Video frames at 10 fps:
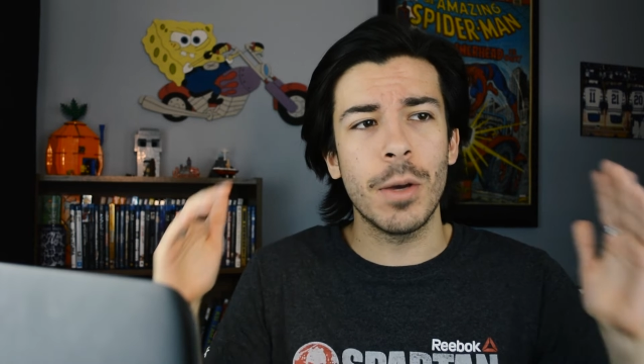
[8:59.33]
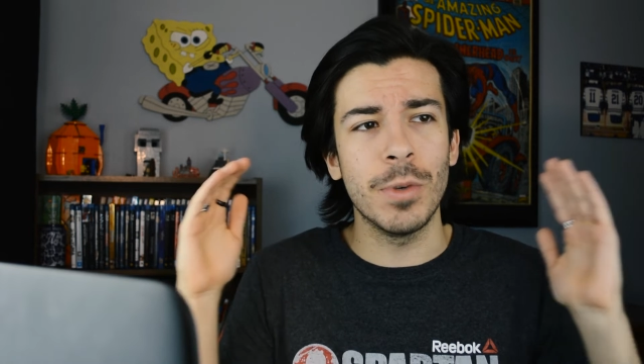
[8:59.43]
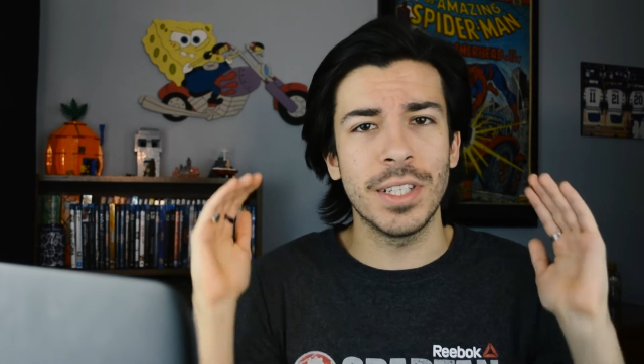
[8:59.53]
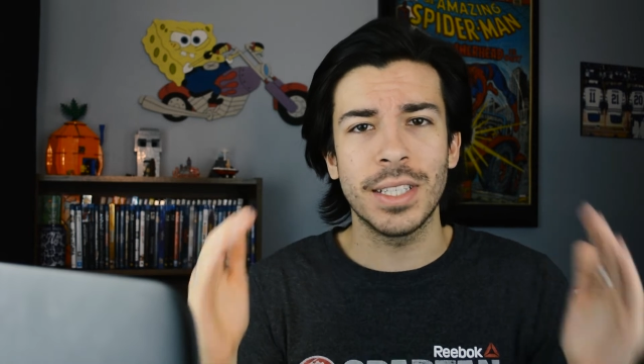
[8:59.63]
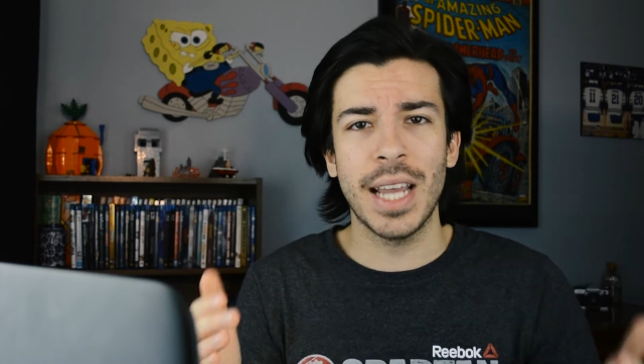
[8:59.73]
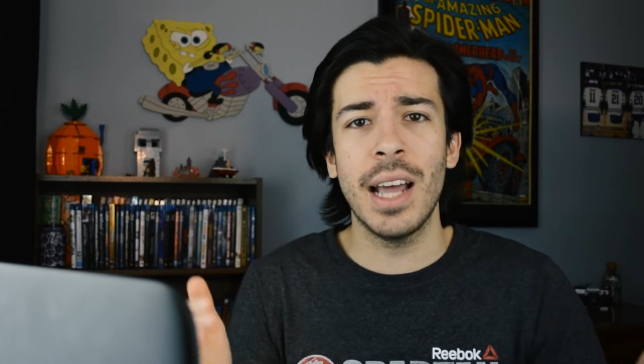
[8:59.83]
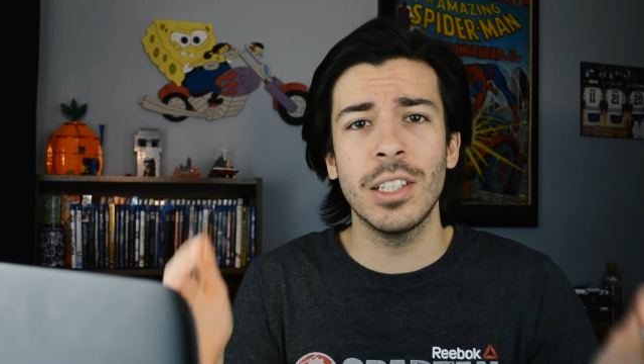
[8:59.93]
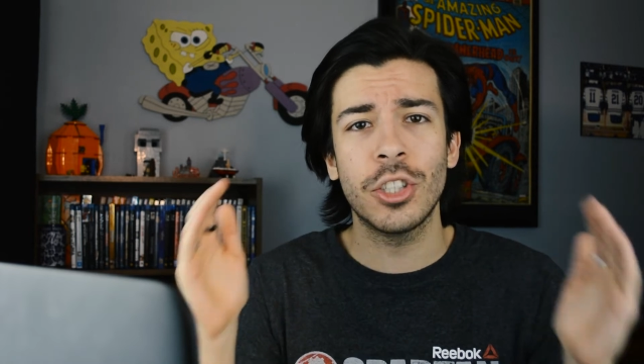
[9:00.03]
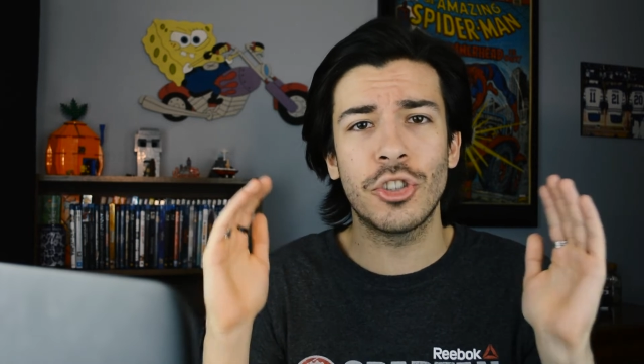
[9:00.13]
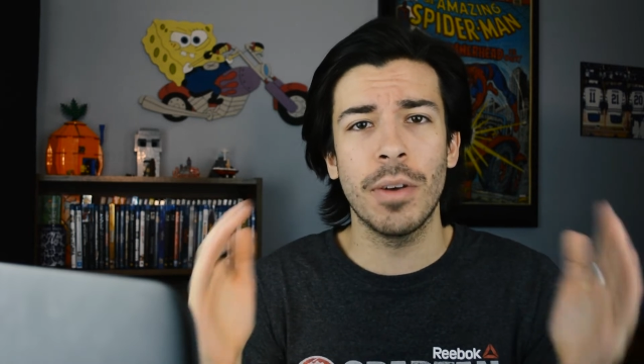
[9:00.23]
It was
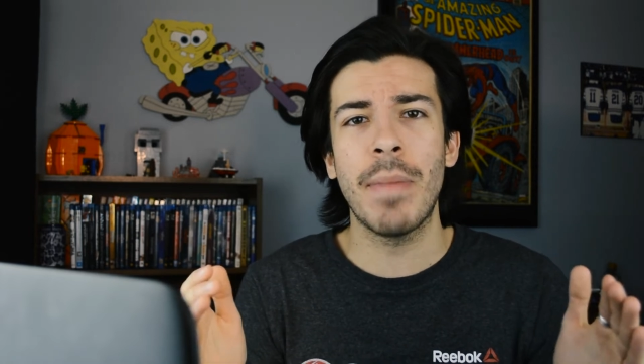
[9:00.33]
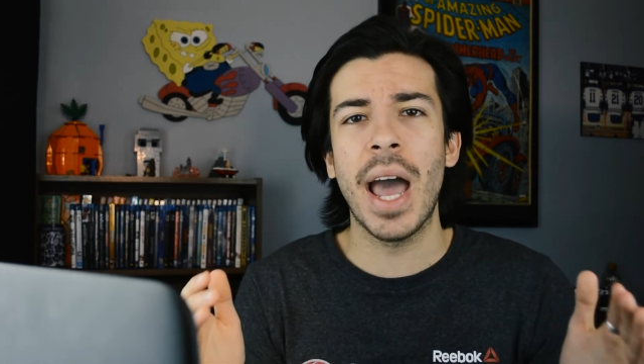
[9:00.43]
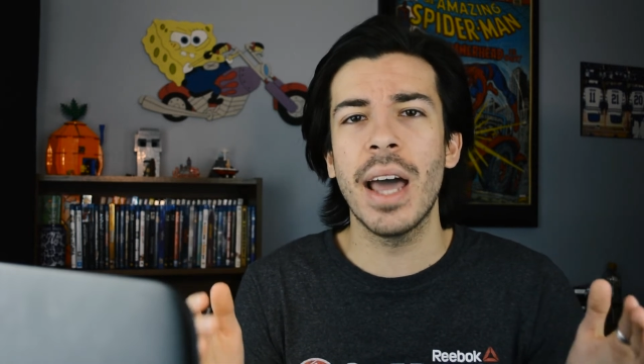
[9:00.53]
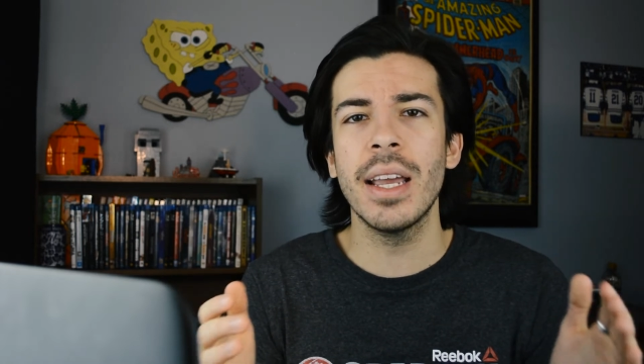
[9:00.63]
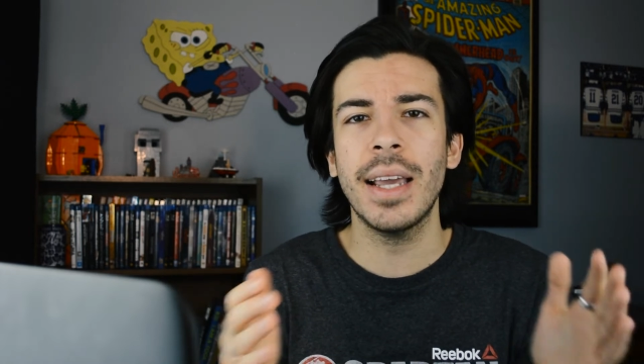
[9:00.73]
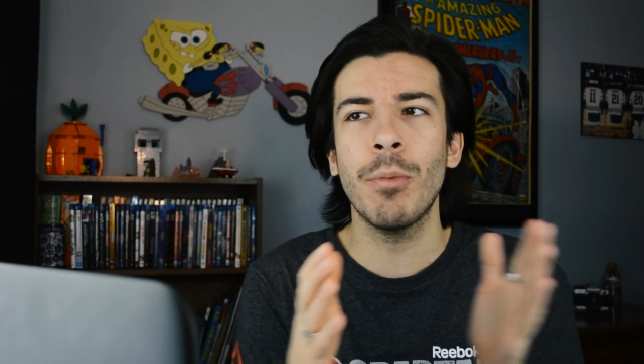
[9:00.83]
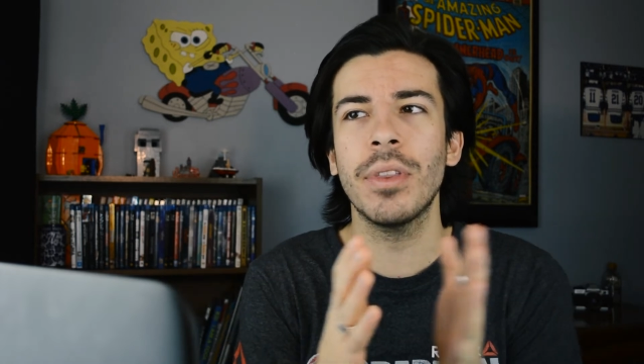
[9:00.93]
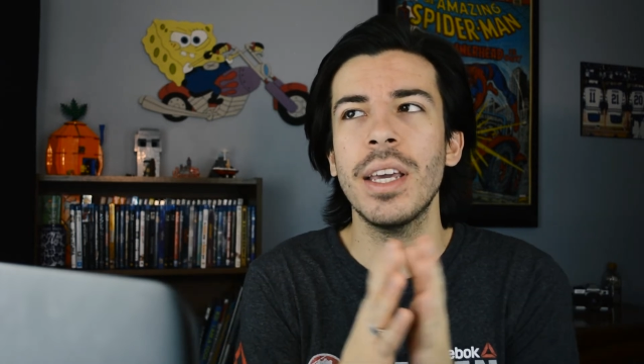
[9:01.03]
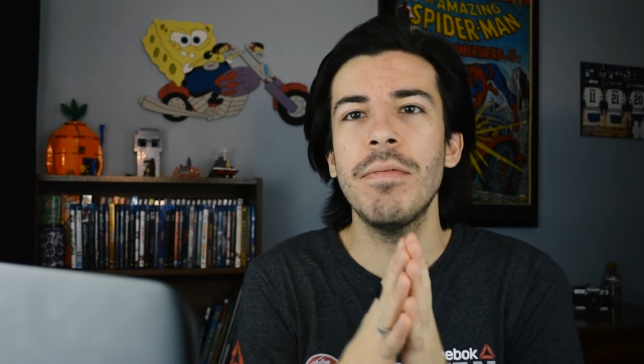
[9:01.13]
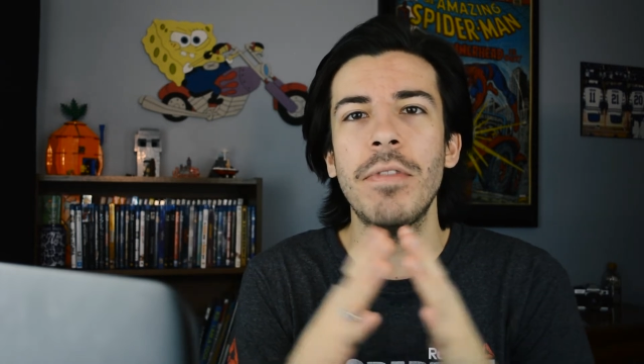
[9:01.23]
intense, dramatic, and with like